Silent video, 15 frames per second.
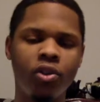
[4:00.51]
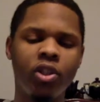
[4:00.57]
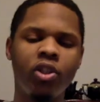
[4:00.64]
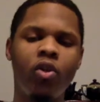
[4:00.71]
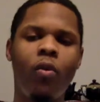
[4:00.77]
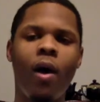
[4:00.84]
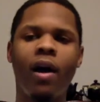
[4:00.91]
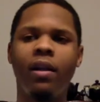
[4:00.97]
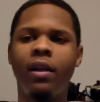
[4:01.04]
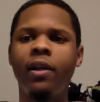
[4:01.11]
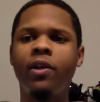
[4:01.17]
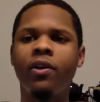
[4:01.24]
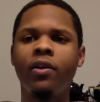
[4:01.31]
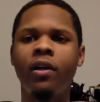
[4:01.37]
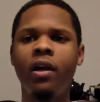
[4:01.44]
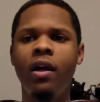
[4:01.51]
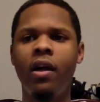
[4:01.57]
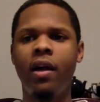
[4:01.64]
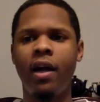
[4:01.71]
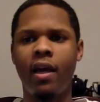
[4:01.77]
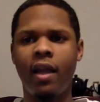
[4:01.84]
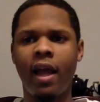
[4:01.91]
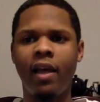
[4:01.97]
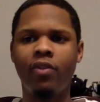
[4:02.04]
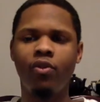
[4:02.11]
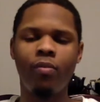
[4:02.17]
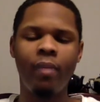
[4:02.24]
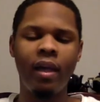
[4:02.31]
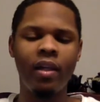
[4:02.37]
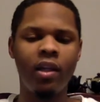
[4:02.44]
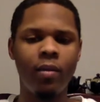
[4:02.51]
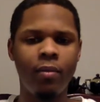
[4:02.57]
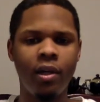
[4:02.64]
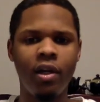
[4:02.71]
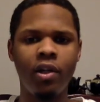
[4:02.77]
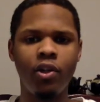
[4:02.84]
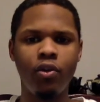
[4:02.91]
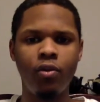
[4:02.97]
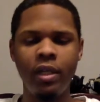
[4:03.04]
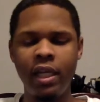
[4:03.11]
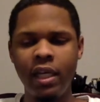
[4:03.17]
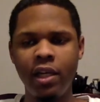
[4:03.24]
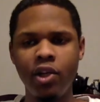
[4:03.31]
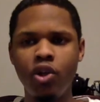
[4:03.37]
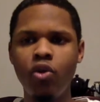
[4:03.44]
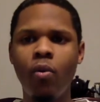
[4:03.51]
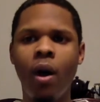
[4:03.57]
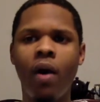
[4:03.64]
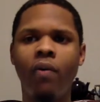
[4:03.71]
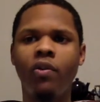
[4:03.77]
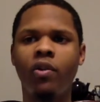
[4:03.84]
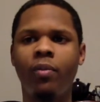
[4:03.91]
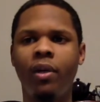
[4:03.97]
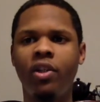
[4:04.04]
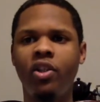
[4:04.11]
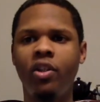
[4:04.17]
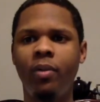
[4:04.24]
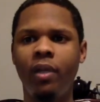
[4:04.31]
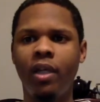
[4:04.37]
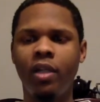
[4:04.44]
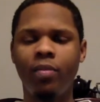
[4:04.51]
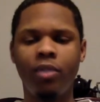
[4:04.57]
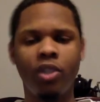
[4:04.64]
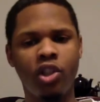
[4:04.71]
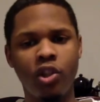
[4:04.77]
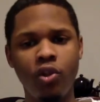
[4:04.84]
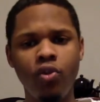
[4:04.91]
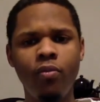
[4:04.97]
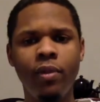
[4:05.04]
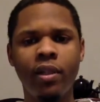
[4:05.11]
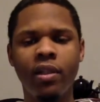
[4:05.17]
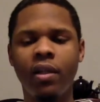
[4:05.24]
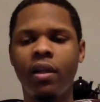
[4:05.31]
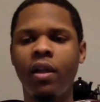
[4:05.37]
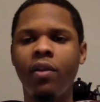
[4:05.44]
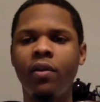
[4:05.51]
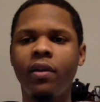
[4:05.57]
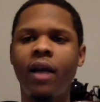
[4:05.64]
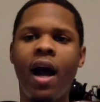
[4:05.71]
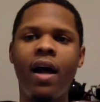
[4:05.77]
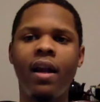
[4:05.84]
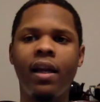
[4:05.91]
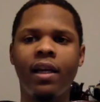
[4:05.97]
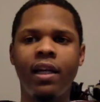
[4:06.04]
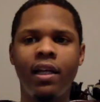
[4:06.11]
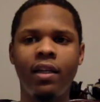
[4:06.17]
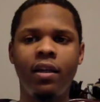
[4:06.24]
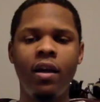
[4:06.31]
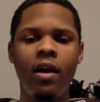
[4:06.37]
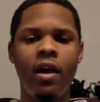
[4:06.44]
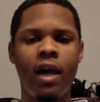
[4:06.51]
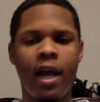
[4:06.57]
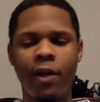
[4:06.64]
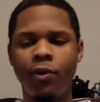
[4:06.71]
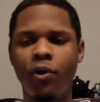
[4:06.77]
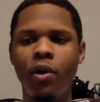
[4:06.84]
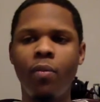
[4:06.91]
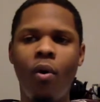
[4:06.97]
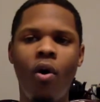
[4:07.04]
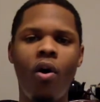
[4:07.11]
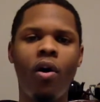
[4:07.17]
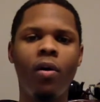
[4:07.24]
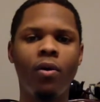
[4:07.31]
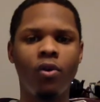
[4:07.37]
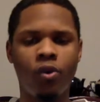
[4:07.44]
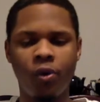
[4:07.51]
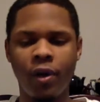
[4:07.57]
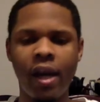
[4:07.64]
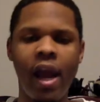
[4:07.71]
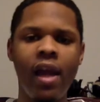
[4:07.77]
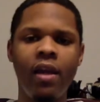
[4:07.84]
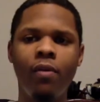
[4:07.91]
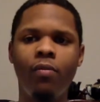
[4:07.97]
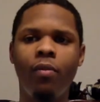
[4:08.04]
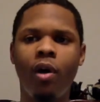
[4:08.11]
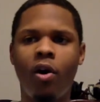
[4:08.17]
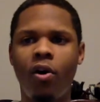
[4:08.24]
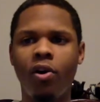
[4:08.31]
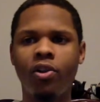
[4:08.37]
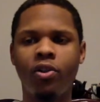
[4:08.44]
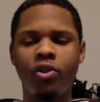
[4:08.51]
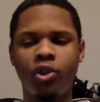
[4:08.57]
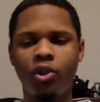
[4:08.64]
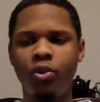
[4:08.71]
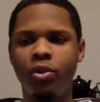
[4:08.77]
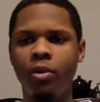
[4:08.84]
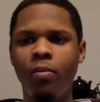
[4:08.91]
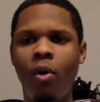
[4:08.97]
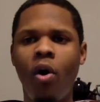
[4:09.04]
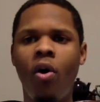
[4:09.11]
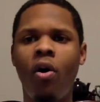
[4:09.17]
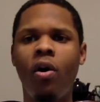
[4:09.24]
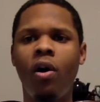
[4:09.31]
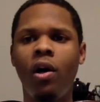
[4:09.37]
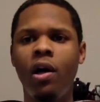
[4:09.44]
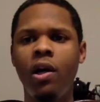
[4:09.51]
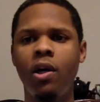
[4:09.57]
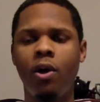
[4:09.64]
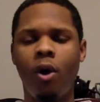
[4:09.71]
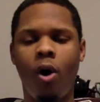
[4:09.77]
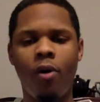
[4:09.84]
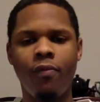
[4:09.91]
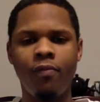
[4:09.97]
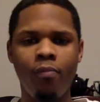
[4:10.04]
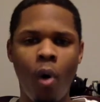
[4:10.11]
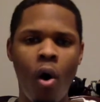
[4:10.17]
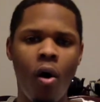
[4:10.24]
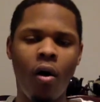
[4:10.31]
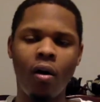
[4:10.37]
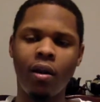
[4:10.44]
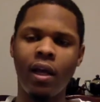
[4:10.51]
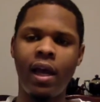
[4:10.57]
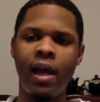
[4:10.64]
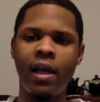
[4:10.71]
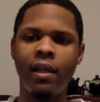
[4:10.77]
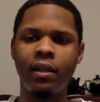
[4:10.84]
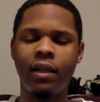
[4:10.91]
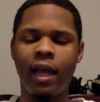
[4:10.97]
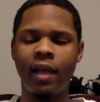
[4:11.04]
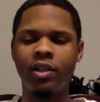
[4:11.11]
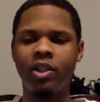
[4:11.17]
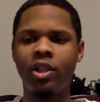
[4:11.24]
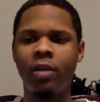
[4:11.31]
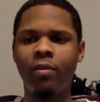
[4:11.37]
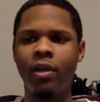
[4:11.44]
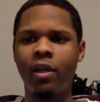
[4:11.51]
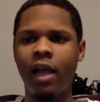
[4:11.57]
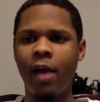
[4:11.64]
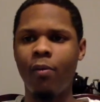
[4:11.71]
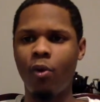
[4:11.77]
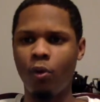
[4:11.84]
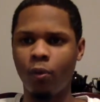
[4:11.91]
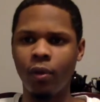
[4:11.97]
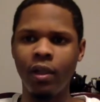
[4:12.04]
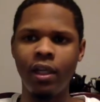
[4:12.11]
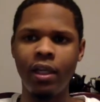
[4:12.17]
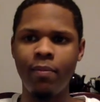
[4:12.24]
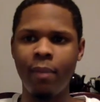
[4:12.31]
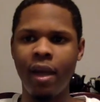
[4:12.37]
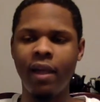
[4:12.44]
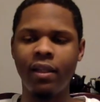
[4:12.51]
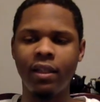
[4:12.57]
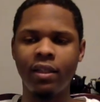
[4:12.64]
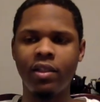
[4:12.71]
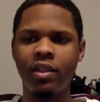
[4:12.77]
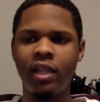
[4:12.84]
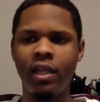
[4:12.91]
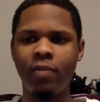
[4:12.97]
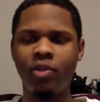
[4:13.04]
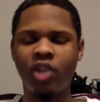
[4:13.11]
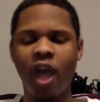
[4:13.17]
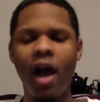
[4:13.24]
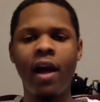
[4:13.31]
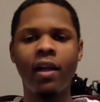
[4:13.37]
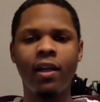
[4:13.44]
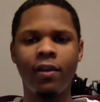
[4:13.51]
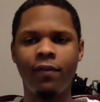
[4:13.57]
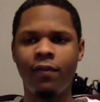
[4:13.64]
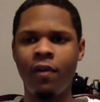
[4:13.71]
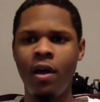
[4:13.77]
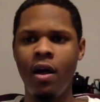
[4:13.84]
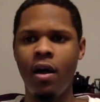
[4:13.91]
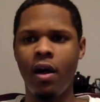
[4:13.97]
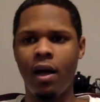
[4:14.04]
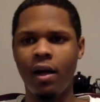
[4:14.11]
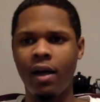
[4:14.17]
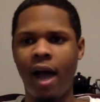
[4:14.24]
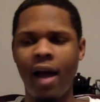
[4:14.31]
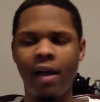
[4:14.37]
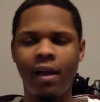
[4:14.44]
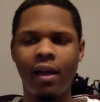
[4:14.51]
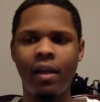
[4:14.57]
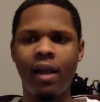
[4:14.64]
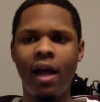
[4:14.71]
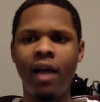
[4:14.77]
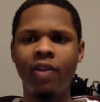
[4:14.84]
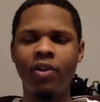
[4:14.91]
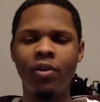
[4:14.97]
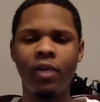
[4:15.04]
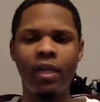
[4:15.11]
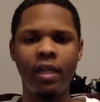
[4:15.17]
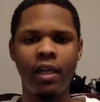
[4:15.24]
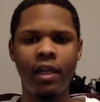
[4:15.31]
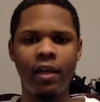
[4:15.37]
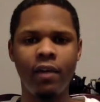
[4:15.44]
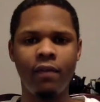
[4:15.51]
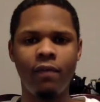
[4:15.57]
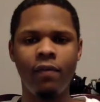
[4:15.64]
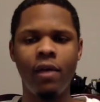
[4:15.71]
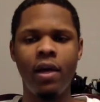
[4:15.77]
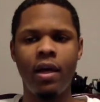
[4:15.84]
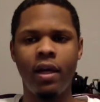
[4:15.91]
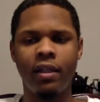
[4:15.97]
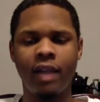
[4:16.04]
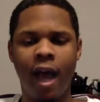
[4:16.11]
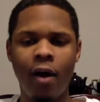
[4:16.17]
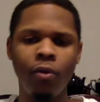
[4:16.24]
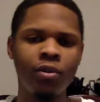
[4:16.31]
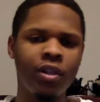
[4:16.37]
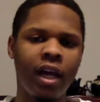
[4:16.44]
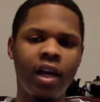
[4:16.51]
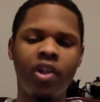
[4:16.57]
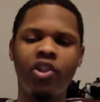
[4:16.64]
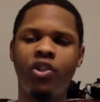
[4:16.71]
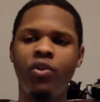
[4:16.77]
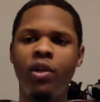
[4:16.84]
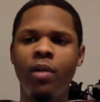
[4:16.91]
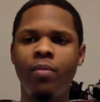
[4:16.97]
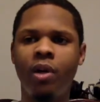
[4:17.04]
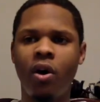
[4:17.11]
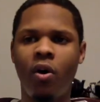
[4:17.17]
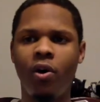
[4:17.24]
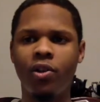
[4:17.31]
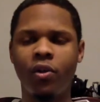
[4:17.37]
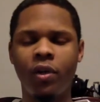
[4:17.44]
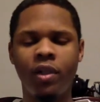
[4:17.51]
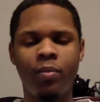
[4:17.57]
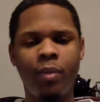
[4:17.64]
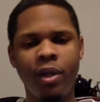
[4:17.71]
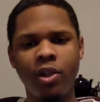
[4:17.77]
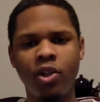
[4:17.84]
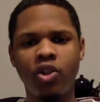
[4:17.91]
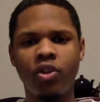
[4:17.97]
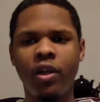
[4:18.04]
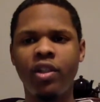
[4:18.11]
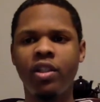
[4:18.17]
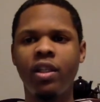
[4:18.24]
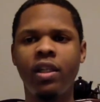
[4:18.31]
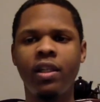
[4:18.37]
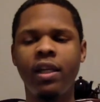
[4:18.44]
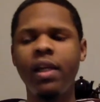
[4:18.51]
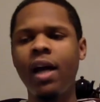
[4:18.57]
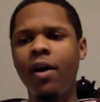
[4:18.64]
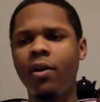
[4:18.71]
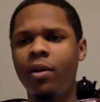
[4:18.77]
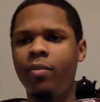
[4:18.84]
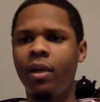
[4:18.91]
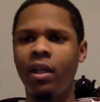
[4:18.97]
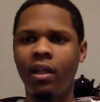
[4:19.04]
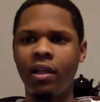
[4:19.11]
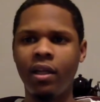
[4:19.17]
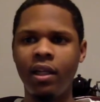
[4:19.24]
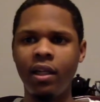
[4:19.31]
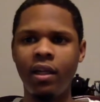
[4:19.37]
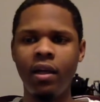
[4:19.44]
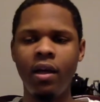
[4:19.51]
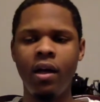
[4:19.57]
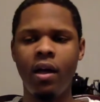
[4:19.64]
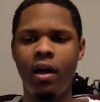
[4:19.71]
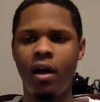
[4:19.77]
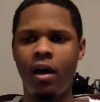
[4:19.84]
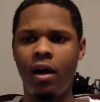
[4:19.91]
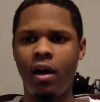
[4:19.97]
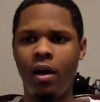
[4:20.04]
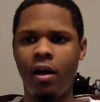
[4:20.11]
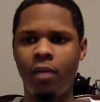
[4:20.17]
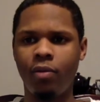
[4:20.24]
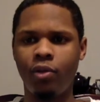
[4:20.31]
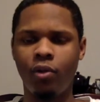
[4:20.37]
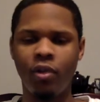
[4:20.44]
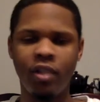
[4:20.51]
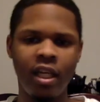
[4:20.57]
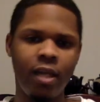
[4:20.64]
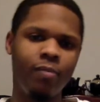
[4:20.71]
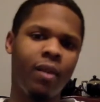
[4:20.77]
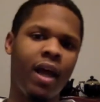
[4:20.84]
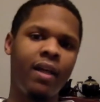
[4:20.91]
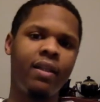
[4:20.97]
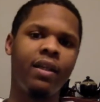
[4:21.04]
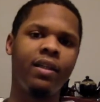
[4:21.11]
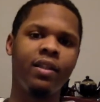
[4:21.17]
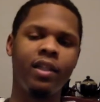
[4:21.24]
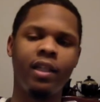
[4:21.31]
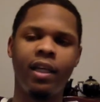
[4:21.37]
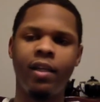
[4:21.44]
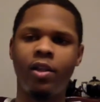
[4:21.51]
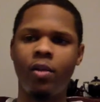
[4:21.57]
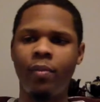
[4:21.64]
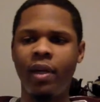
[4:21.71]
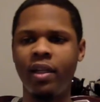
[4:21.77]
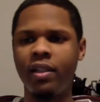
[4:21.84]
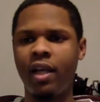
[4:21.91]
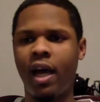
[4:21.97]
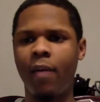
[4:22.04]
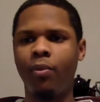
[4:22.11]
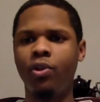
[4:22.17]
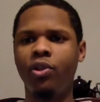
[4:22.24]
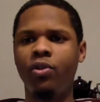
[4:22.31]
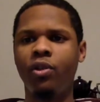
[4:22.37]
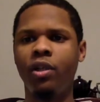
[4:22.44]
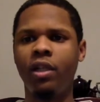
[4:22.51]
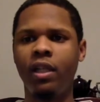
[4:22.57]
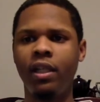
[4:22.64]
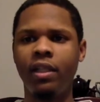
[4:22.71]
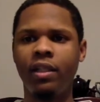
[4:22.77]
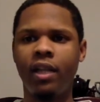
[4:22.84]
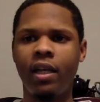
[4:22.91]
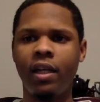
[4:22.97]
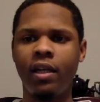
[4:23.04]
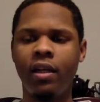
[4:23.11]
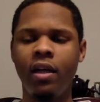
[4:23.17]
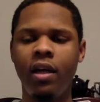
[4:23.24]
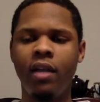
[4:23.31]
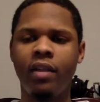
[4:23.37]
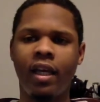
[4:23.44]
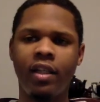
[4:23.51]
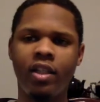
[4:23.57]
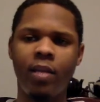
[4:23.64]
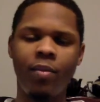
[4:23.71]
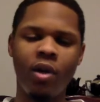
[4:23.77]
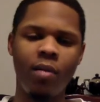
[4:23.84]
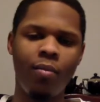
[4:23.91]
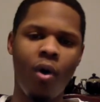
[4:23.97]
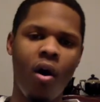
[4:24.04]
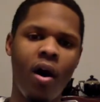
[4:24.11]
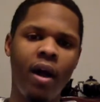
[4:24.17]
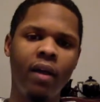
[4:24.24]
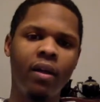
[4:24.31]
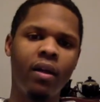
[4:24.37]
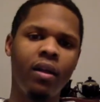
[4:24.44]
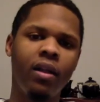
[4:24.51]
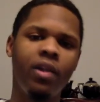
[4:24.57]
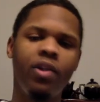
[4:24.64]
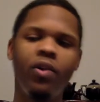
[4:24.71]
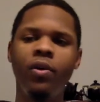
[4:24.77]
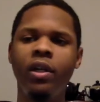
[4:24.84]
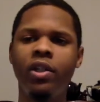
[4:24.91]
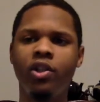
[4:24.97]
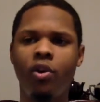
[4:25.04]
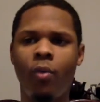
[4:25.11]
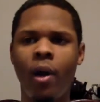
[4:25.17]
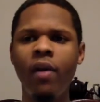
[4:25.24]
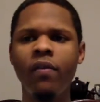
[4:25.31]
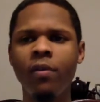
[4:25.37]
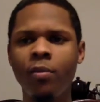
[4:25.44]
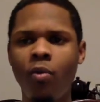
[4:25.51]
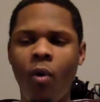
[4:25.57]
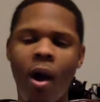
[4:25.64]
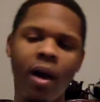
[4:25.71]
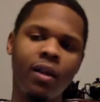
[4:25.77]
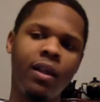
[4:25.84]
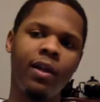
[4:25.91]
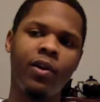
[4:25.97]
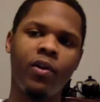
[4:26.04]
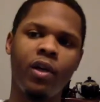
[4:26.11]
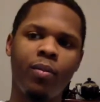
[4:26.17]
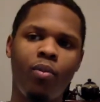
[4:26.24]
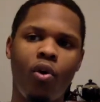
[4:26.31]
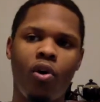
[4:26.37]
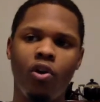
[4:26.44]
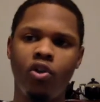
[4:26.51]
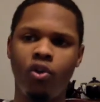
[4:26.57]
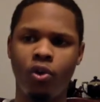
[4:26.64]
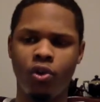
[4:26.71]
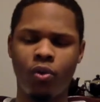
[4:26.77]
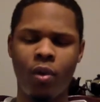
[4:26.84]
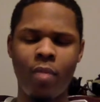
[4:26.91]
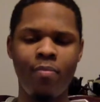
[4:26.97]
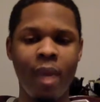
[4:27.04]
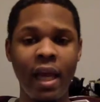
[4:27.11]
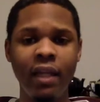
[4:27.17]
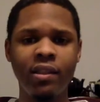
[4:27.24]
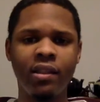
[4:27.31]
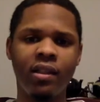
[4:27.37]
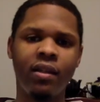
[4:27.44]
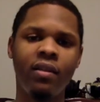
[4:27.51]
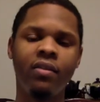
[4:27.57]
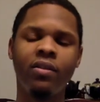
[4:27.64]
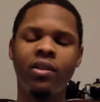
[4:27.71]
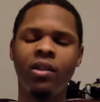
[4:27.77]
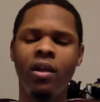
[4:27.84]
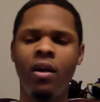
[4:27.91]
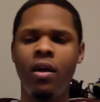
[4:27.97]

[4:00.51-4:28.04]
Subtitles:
and Kawhi Leonard. And that's what made them a unique duo, especially because Batum is another guy that can handle the ball, create, but also shoot the ball off ball. And that's something that will really make this team shine if a guy like Lonzo can give his outside shooting, but also his penetration and kickout ability to a team like this and get them easy opportunities and take some of the ball handling duties away from Kawhi Leonard and Paul George. So it makes sense.